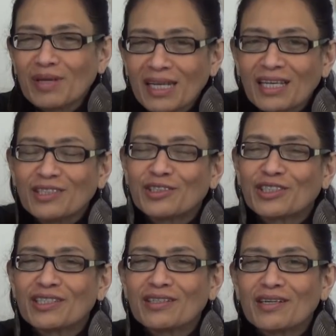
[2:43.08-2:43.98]

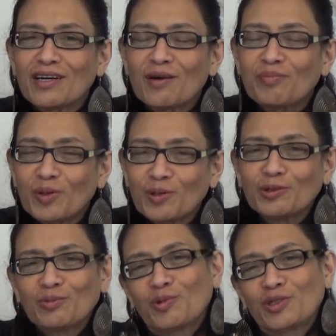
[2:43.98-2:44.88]
Malaysia, a
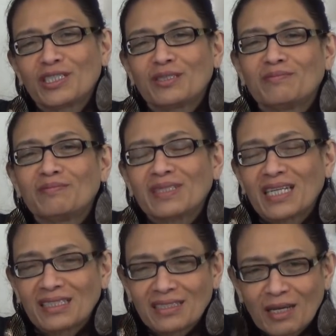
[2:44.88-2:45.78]
post-mortem
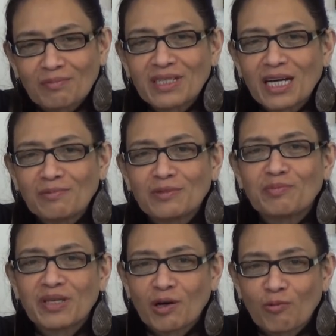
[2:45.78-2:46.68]
can sometimes
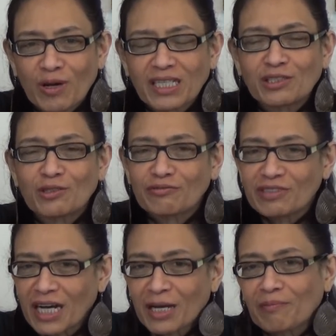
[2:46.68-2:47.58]
be a waste of
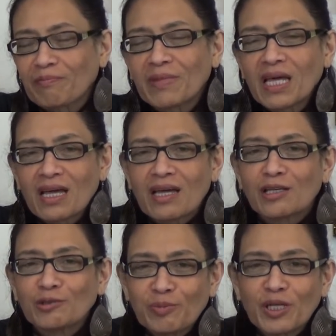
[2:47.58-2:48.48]
time,
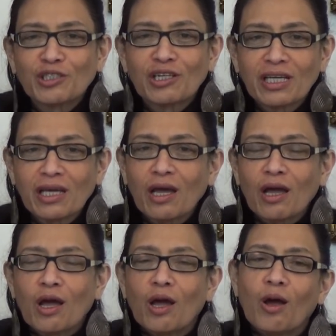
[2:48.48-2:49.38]
especially
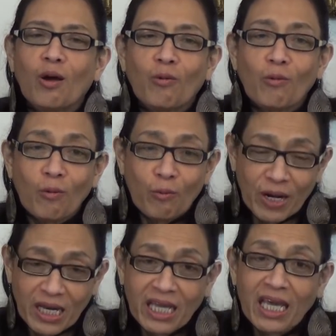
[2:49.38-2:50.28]

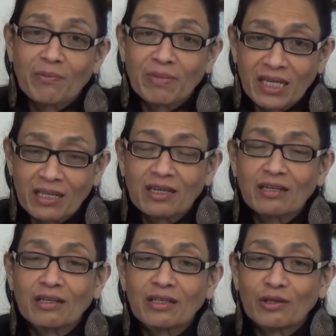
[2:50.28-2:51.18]
when it can be
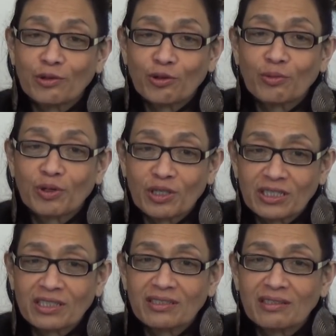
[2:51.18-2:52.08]
turned into a
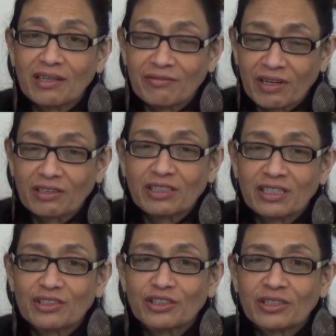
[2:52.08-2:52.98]
political
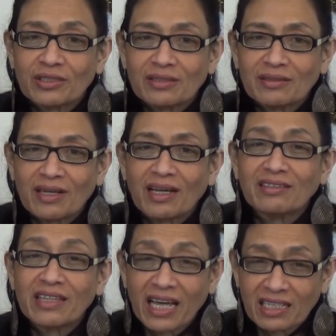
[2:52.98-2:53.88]
advantage.
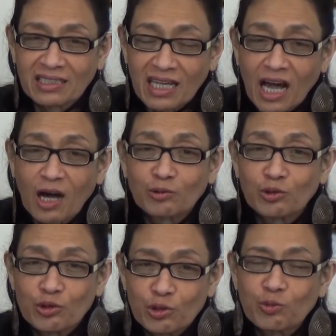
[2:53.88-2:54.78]
And that is how
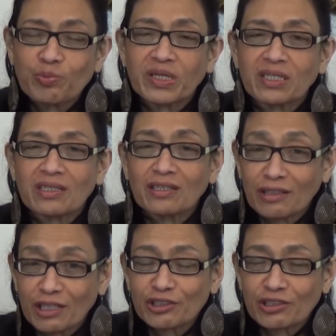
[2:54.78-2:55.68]
stupid a
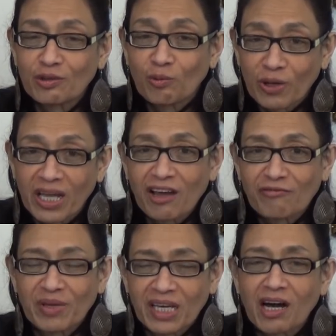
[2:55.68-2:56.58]
nation we
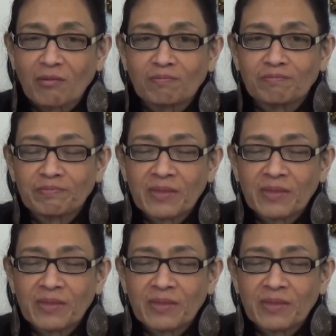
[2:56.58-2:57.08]
have become.